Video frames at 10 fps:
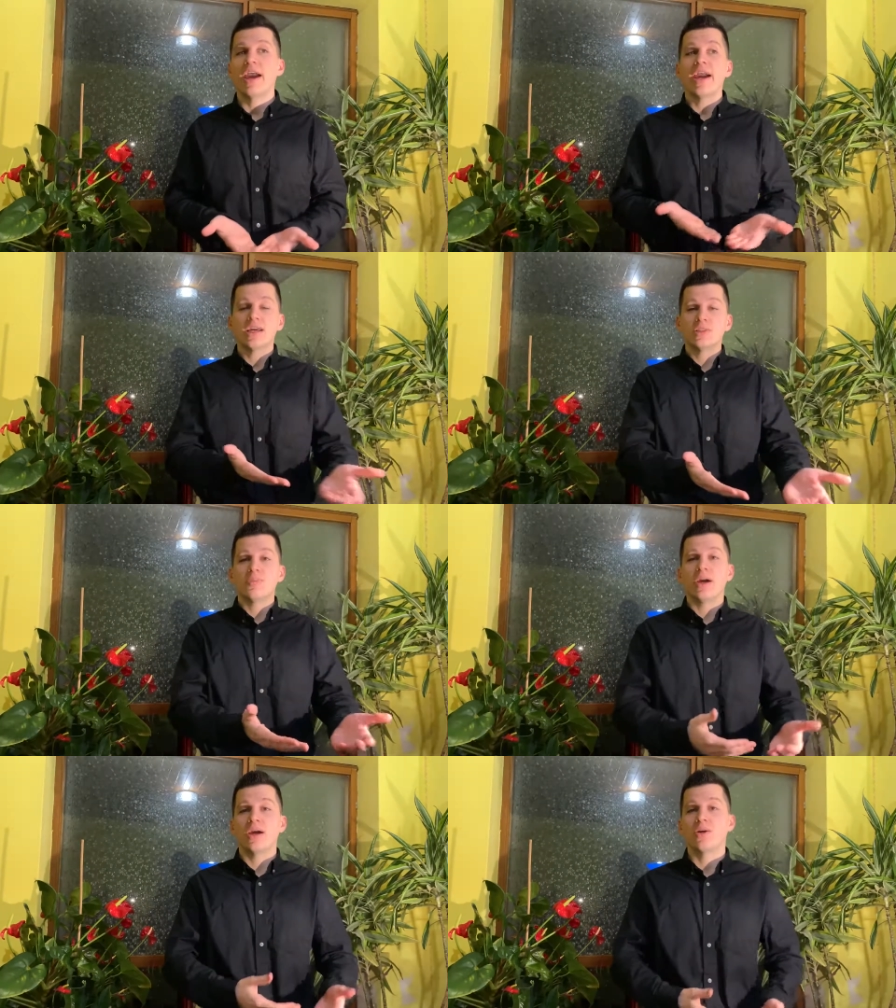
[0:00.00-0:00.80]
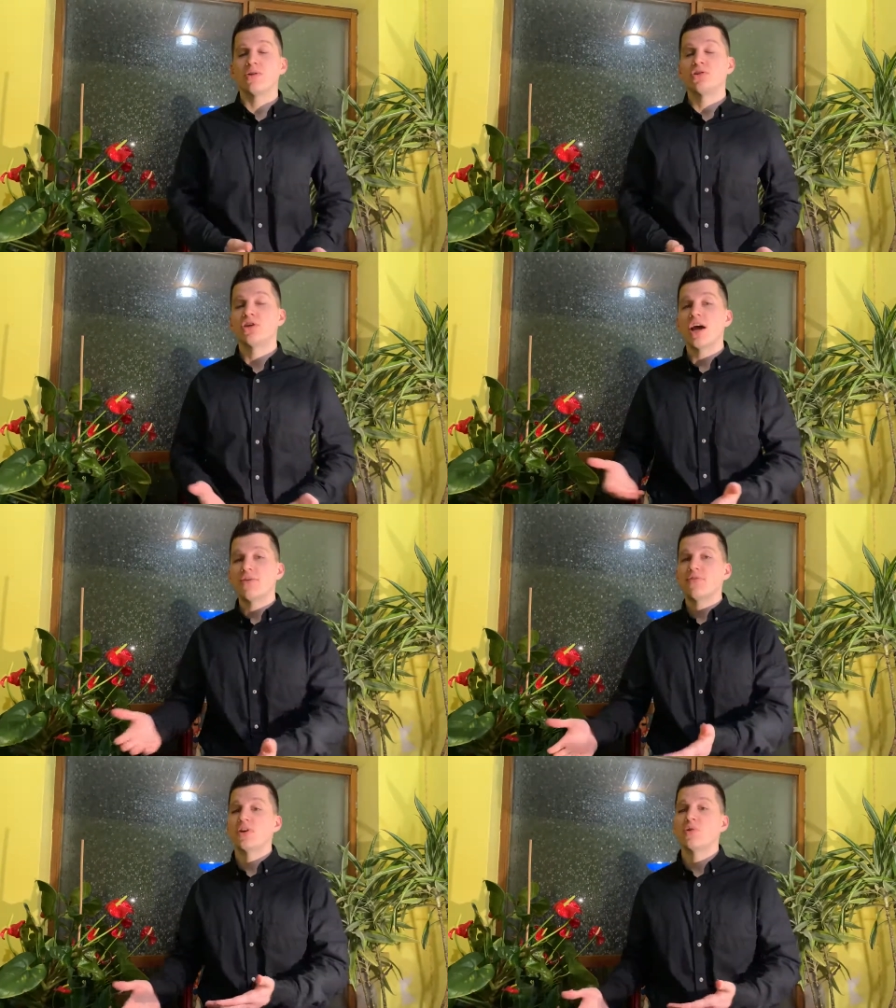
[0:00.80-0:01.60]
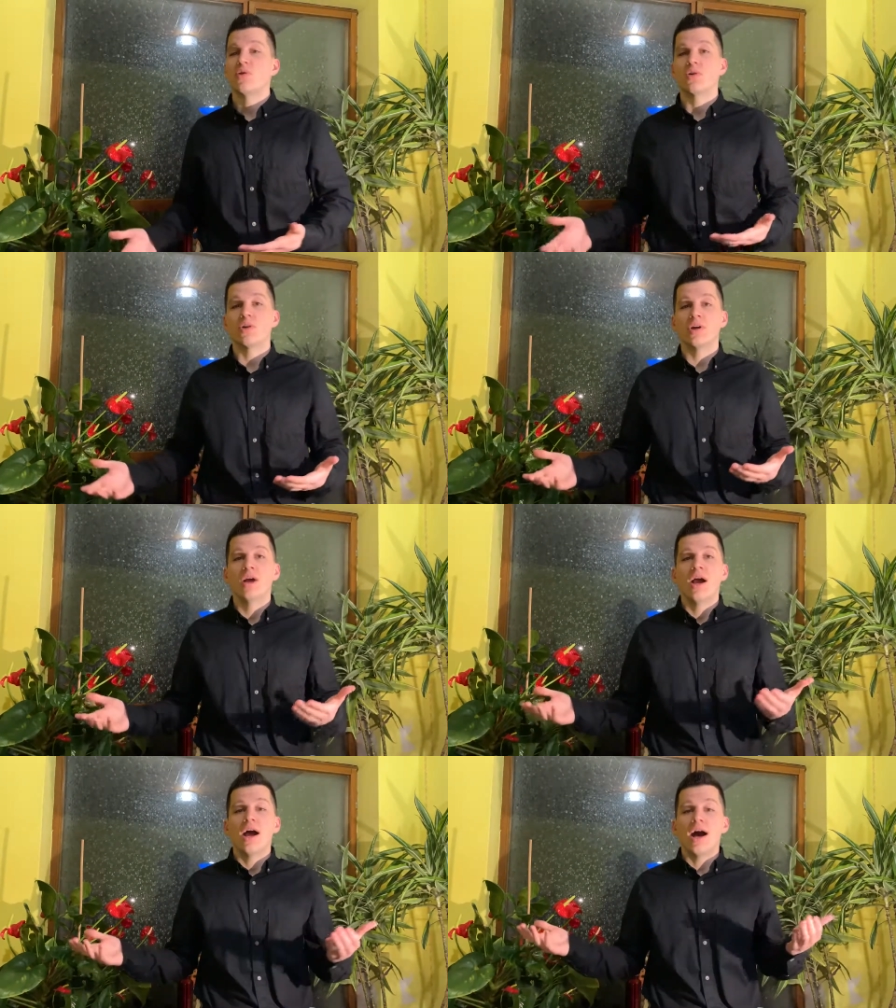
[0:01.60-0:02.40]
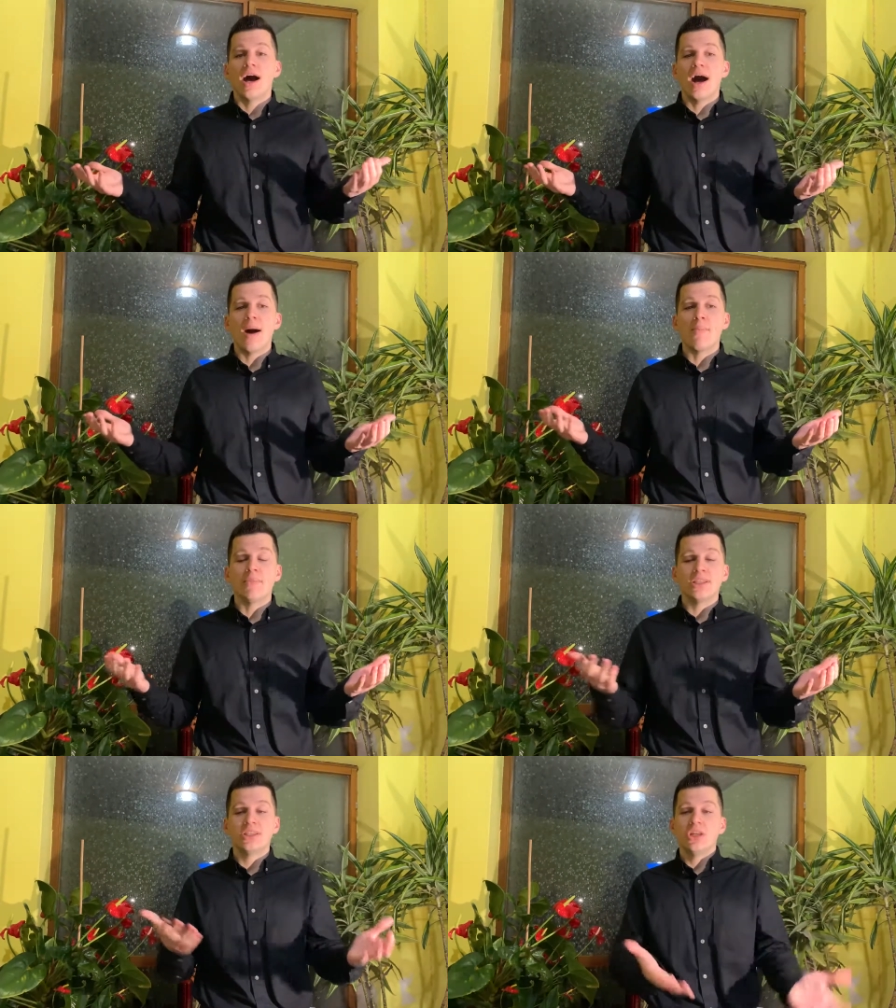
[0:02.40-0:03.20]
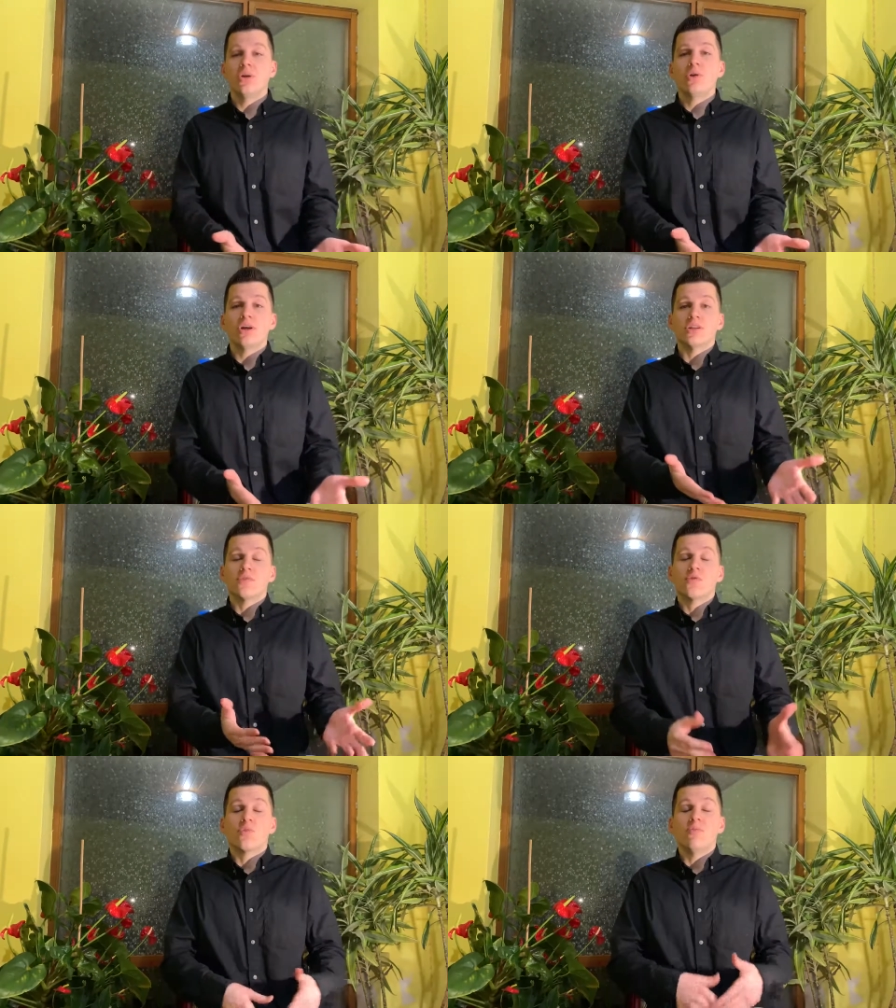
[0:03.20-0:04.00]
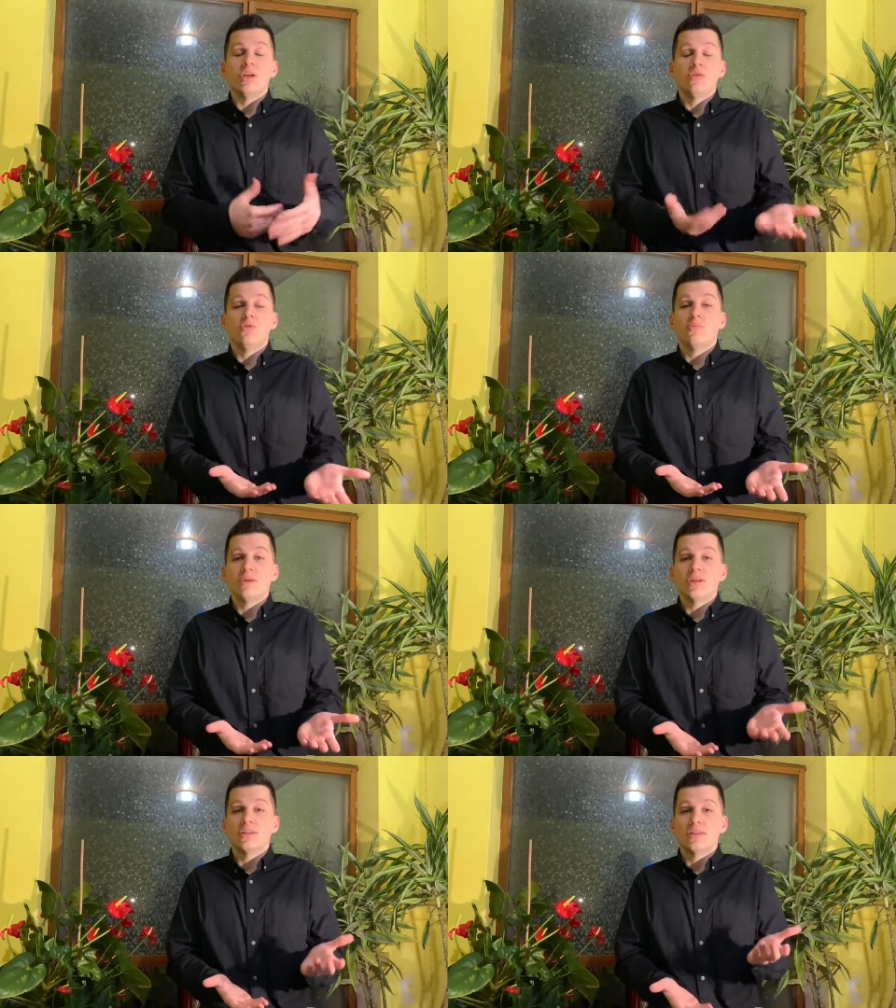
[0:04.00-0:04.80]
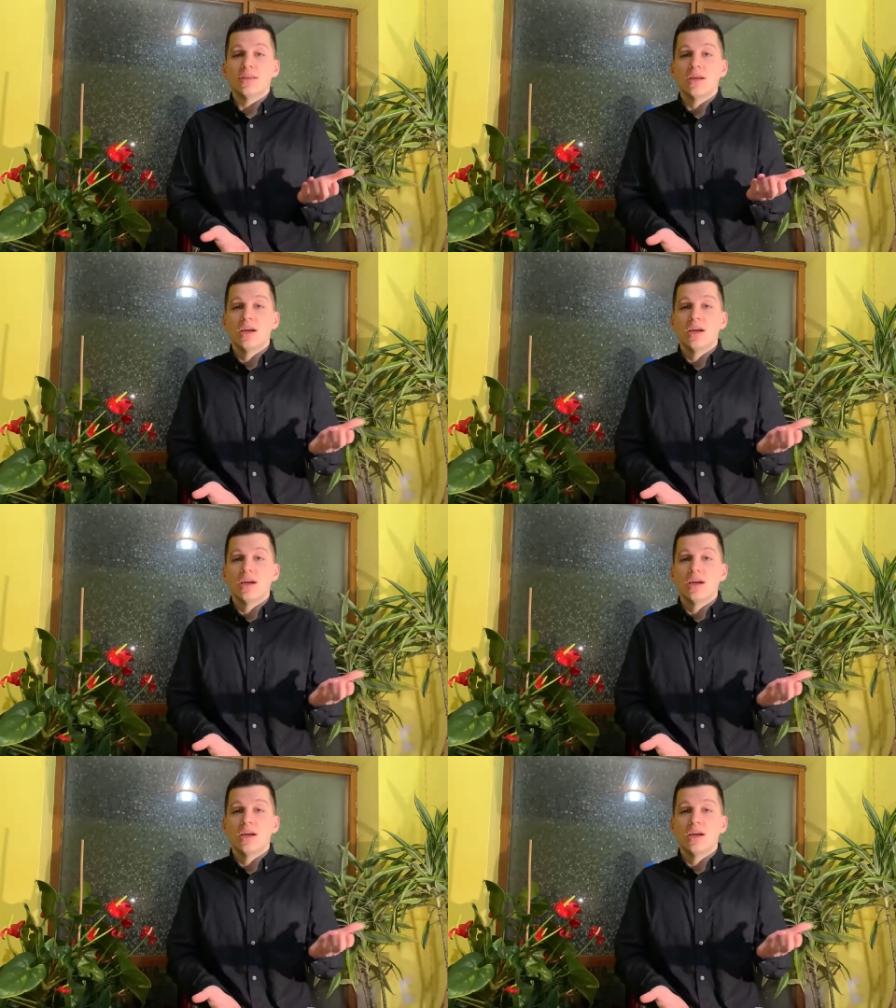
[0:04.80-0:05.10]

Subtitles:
ad spend or traffic or material for me to build